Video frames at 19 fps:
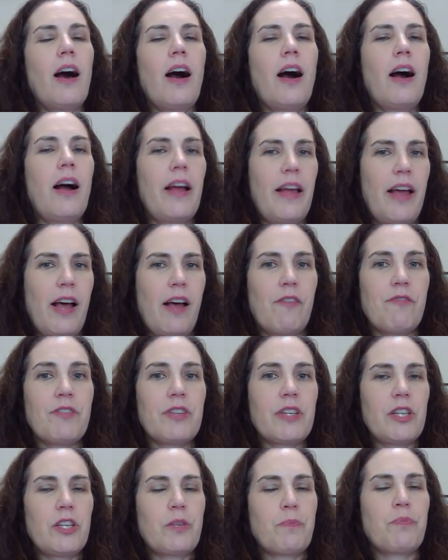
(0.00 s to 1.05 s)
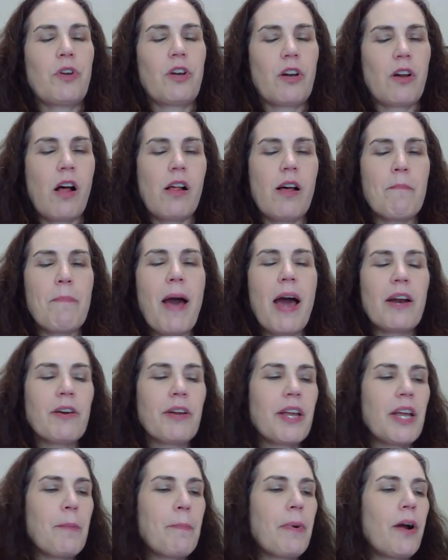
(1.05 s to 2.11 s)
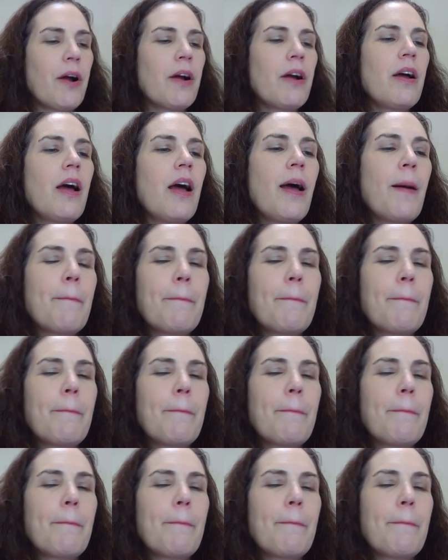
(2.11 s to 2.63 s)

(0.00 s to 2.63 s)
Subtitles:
I have since put it all on Pattern Keeper,